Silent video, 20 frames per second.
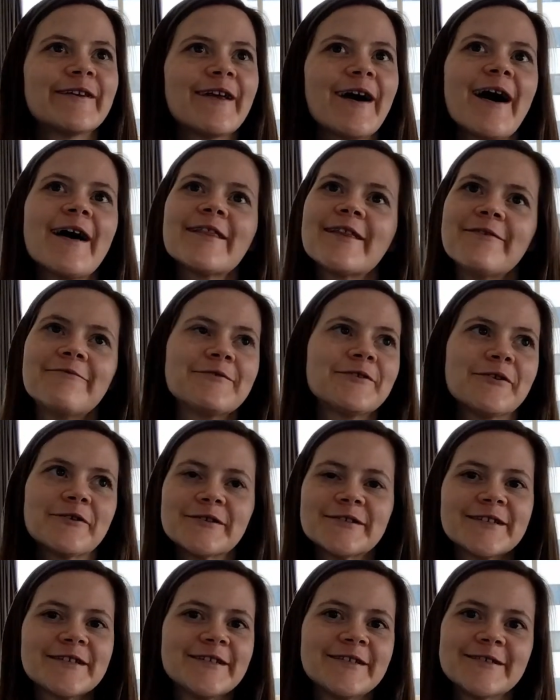I love New
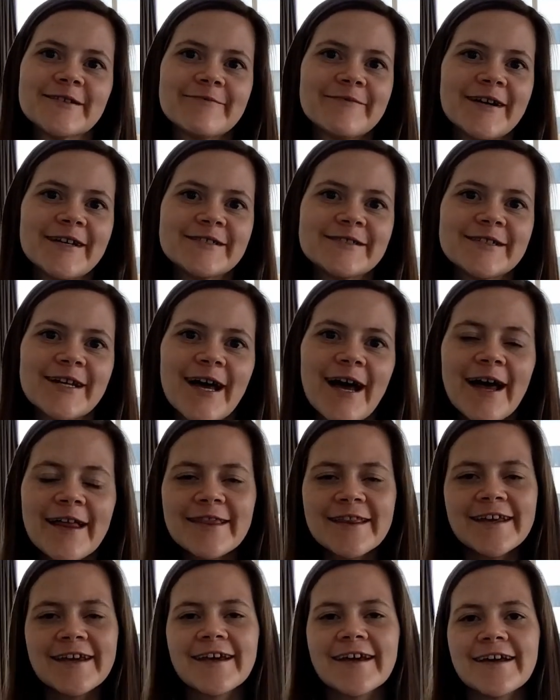York City so much. I
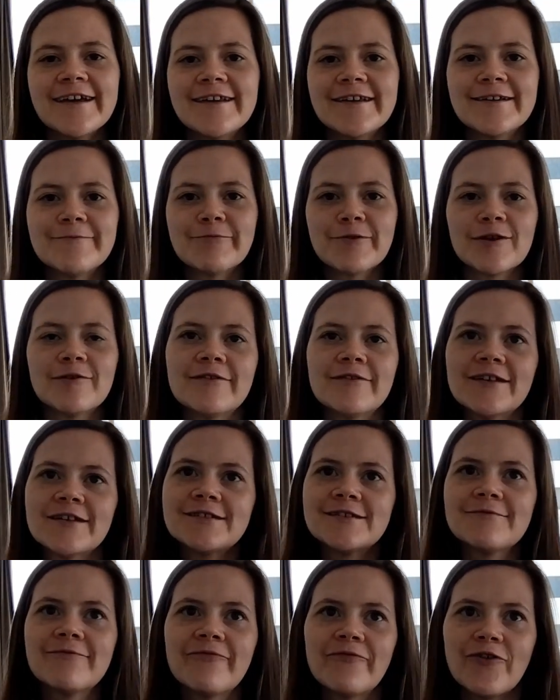think in a
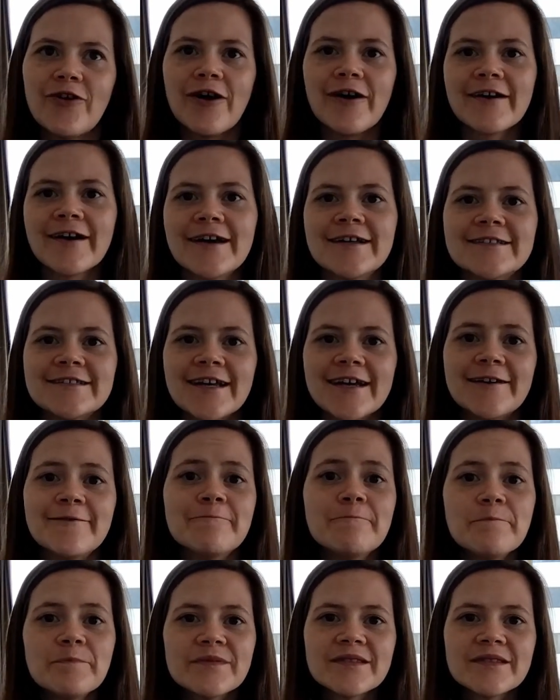previous vlog I said